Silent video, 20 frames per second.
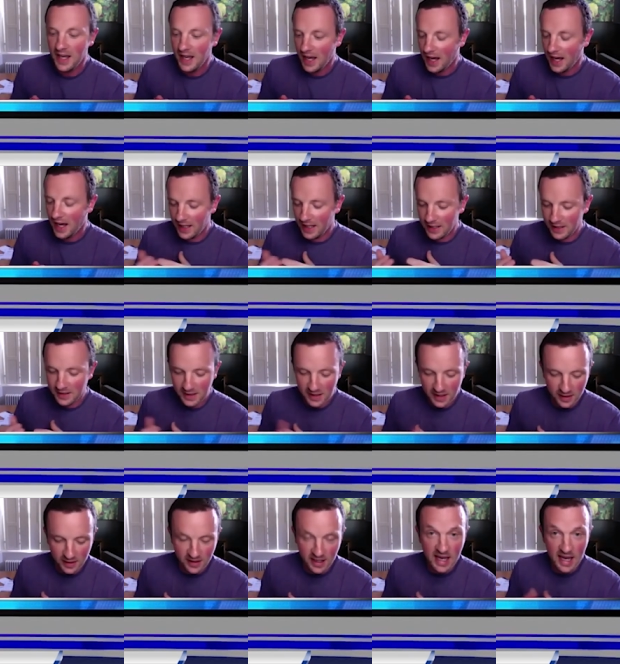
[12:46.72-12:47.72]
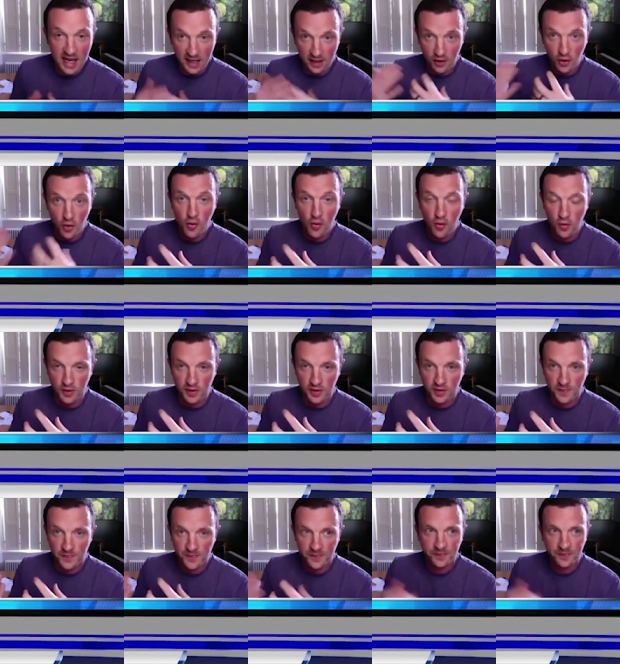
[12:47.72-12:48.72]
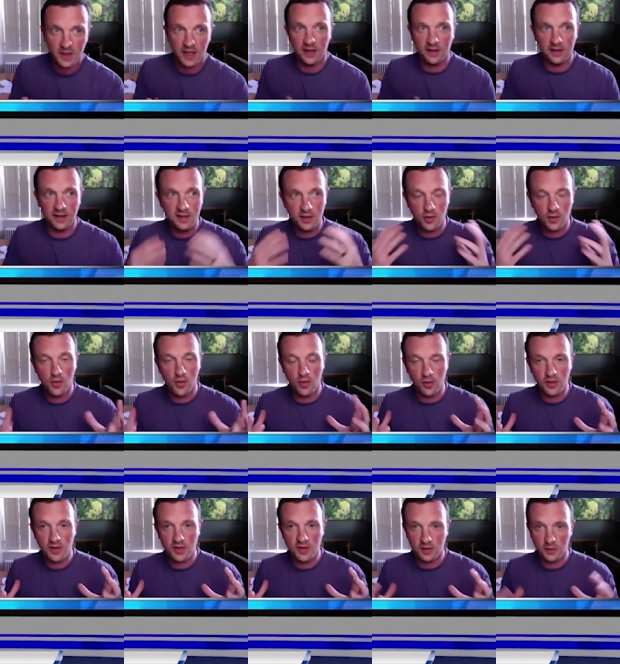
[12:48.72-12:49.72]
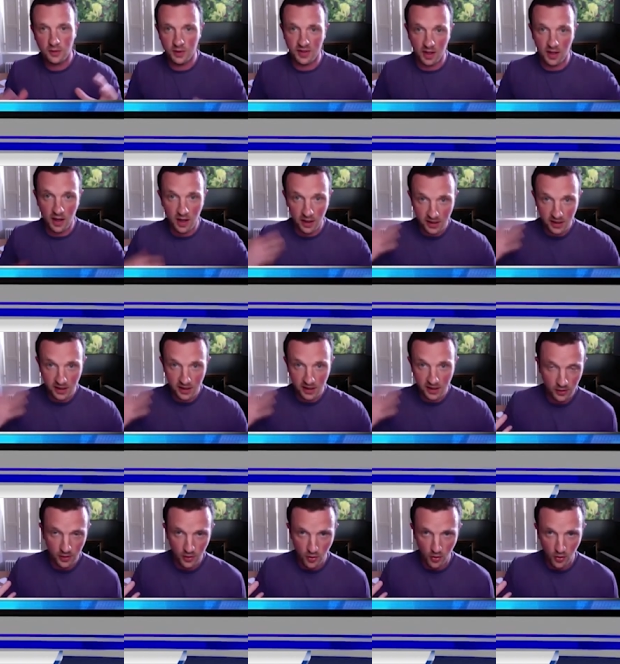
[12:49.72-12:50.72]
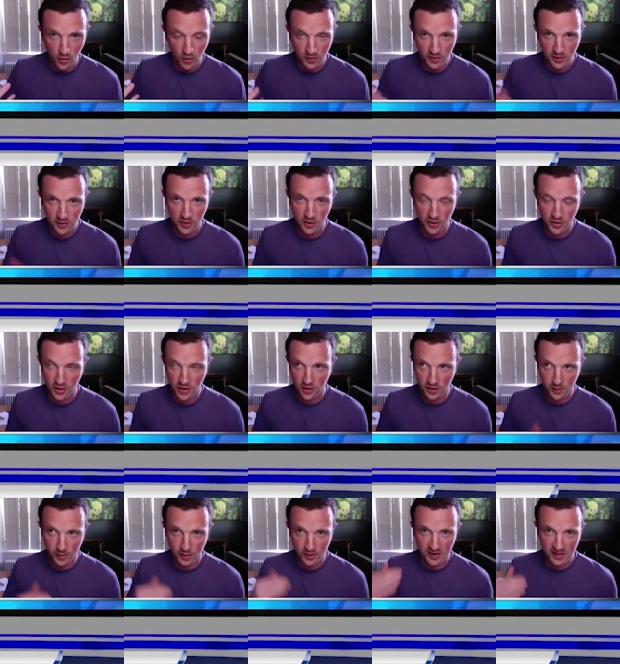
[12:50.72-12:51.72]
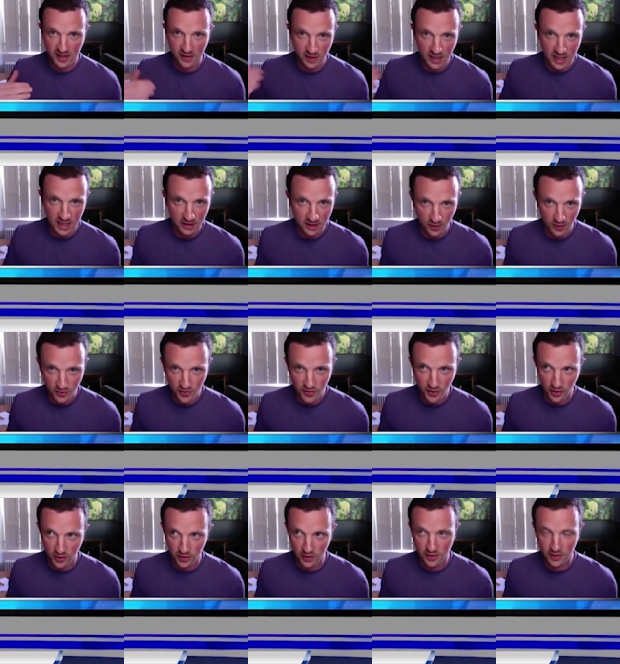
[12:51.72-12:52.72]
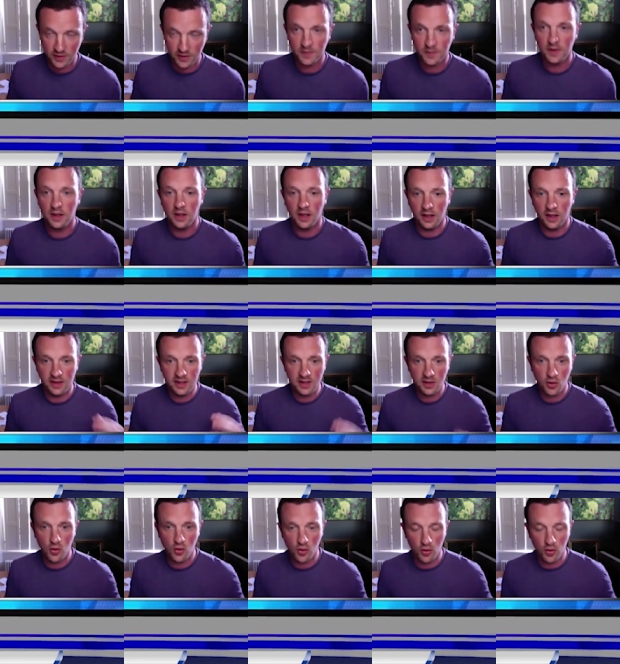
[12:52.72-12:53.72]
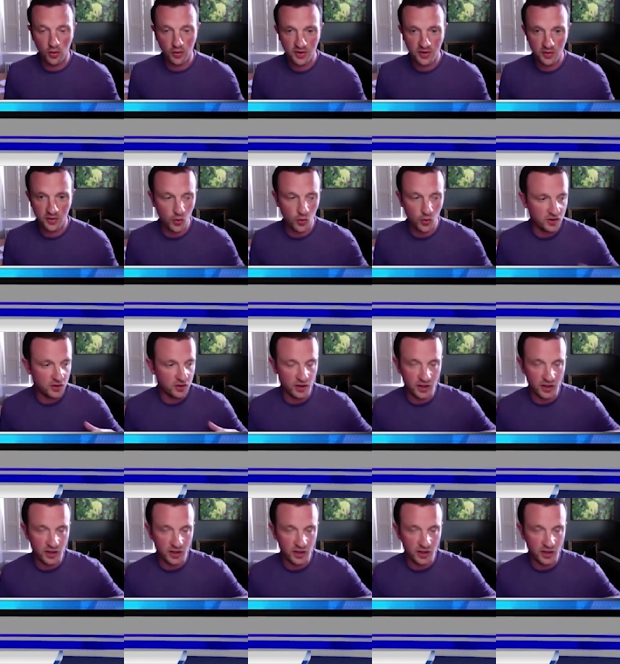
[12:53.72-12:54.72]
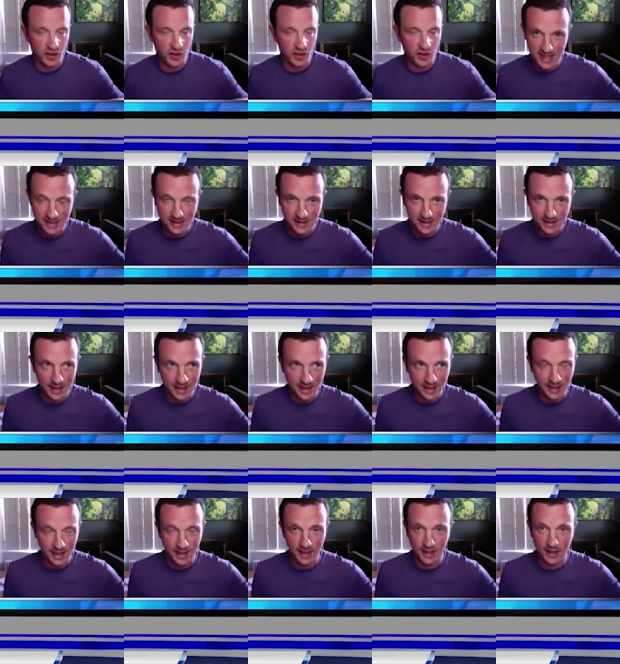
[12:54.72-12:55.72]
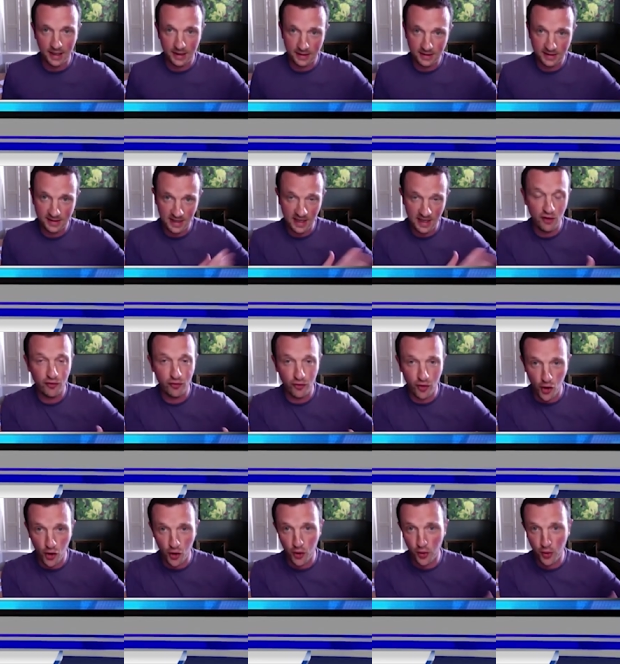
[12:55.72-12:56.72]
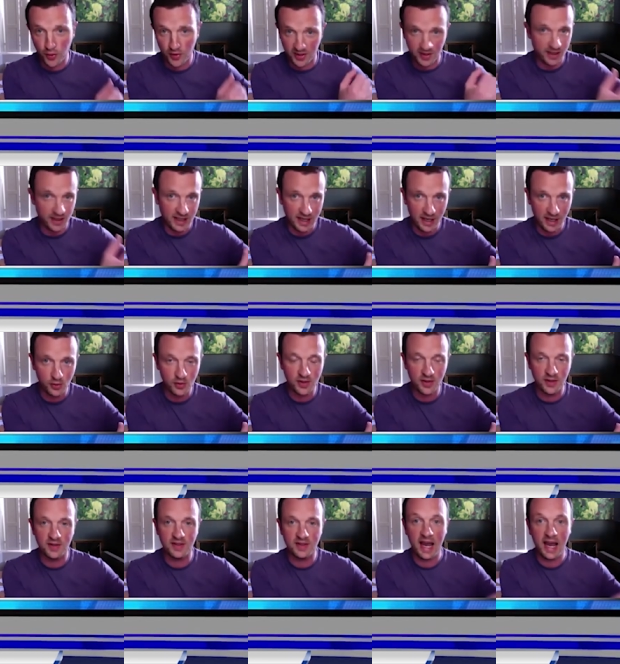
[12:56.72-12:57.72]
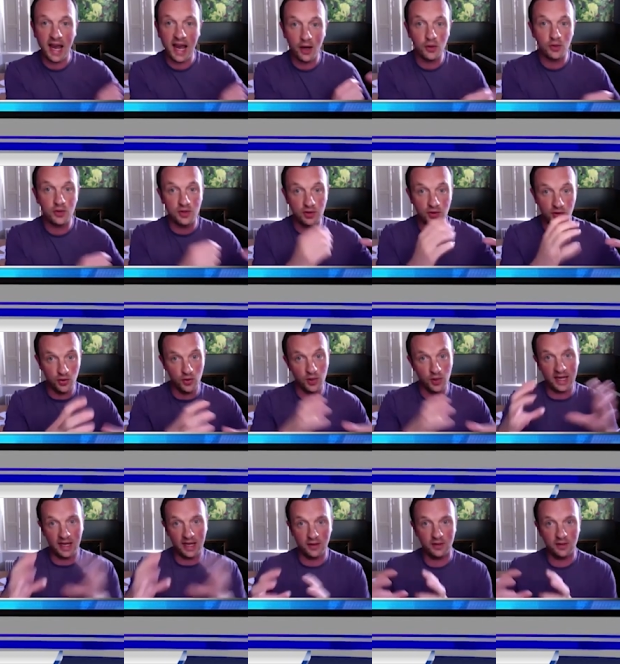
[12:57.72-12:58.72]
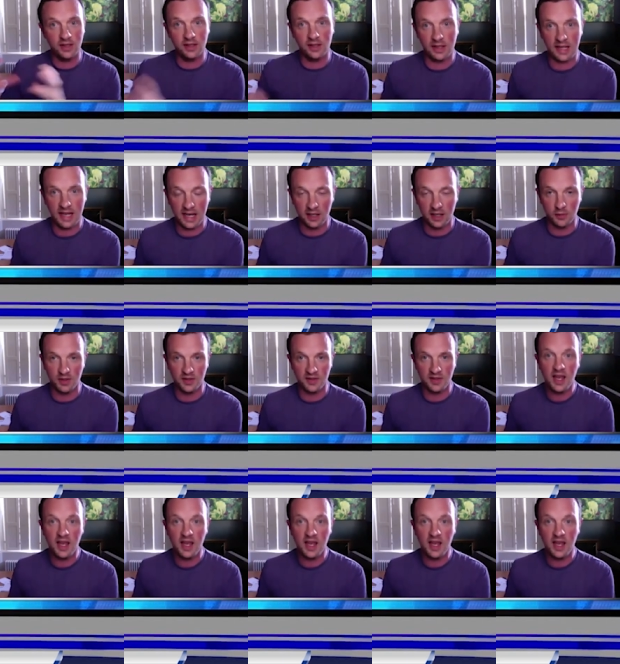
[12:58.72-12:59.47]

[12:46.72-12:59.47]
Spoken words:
And they had a course, and this course was a high ticket course. You're talking about $7,000-8,000. And this course was going to train CFOs and accountants how to do accounting in cannabis